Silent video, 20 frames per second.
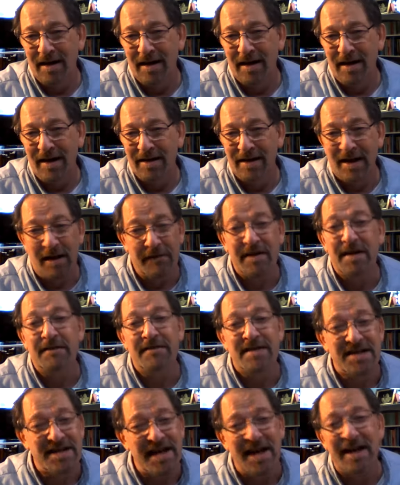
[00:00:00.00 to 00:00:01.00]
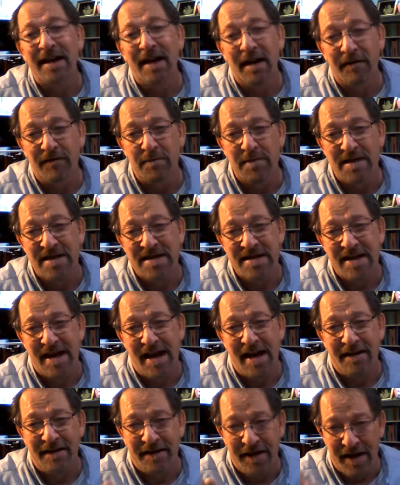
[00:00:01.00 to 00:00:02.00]
11 of the state governments
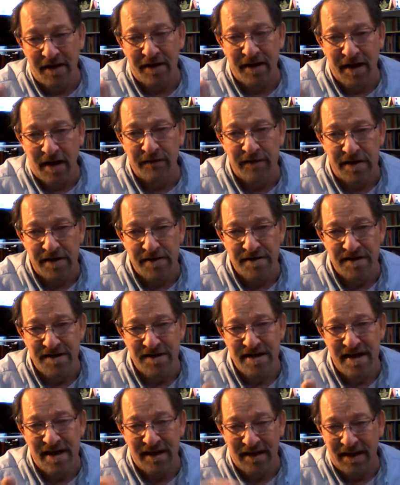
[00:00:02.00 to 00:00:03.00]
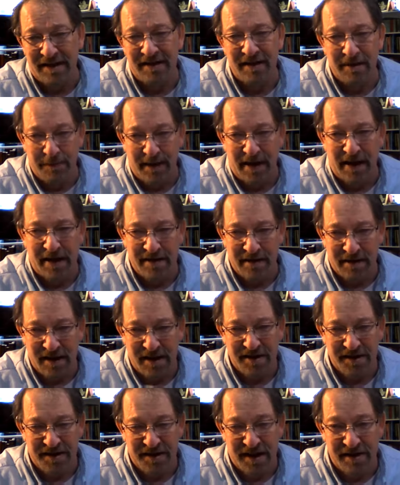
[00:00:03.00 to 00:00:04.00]
had their governors elected by the
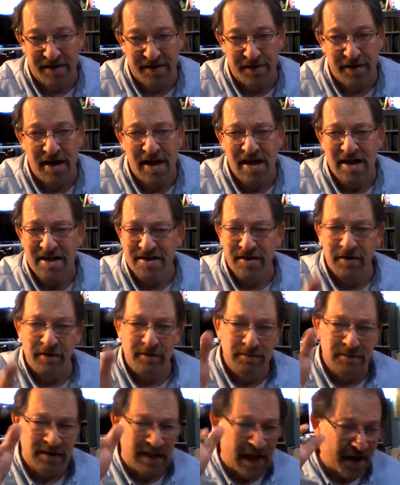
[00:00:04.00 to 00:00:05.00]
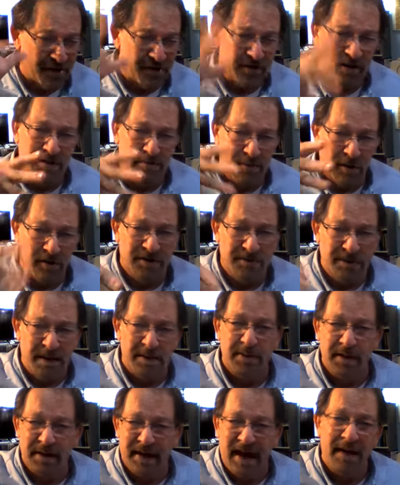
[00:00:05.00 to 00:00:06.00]
legislature. So naturally, most
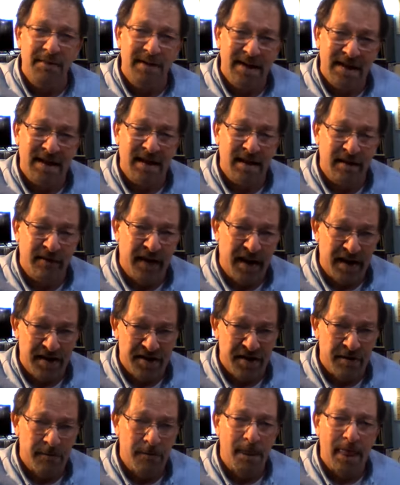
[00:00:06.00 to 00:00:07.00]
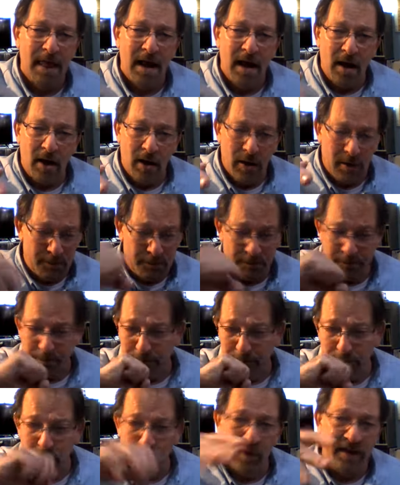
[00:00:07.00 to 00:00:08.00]
people came to the convention
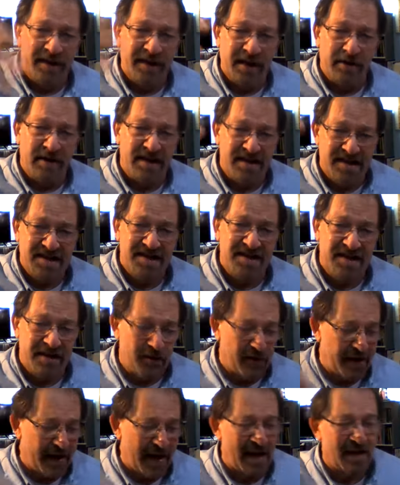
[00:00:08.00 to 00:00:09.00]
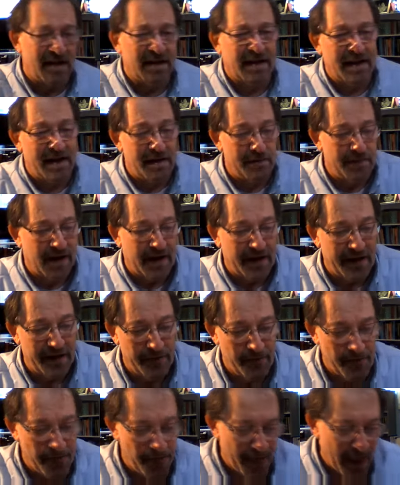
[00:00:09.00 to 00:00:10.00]
with their existing reality in mind.
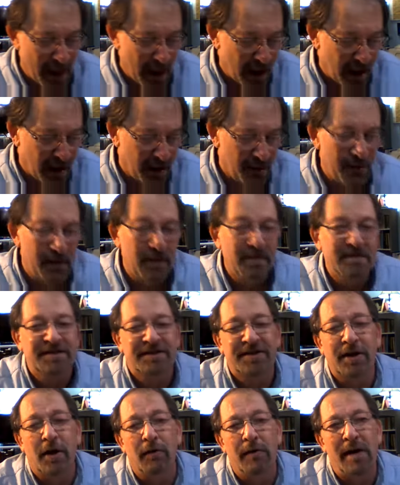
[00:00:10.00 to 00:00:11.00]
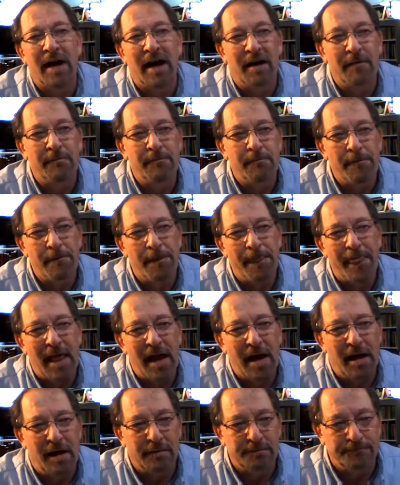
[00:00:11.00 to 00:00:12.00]
So
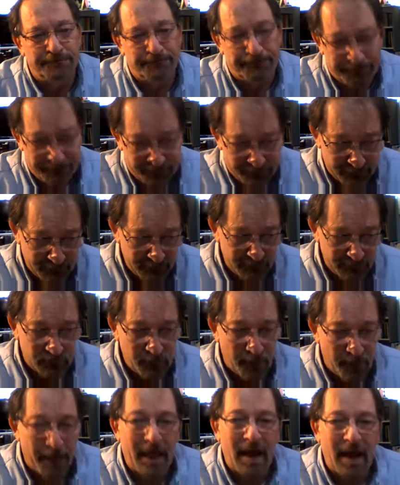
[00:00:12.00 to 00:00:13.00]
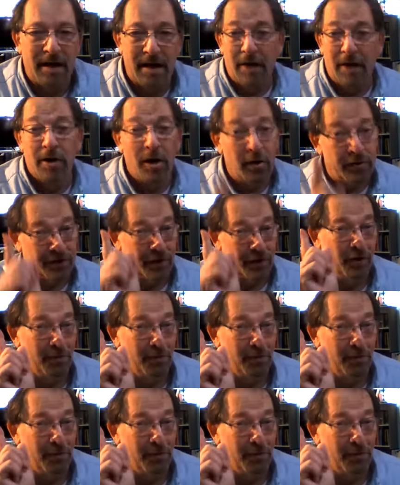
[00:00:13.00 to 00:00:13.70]
now note though,